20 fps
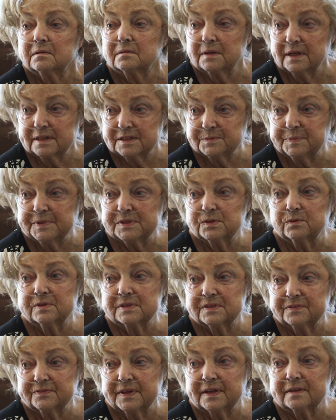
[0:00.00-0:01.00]
That's
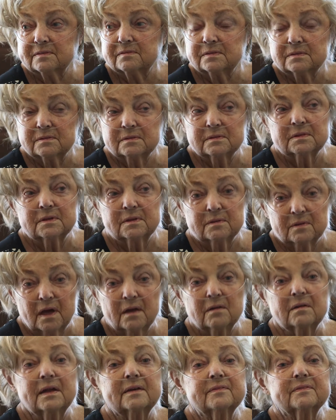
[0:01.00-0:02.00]
because of that.
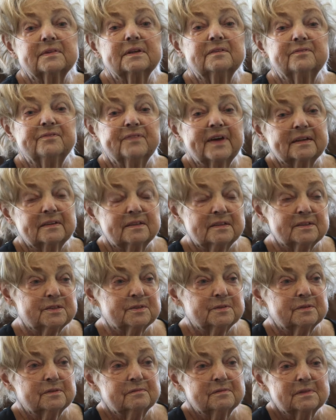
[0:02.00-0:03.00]
In fact,
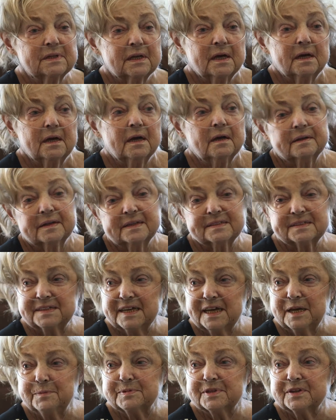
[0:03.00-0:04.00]
there's
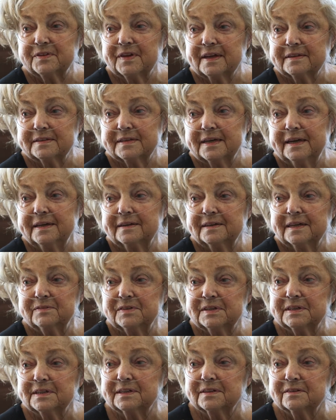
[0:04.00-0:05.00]
tapes of that day and
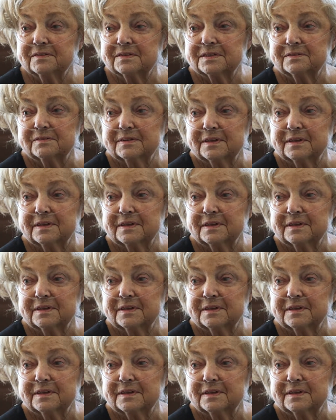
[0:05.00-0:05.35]
everything else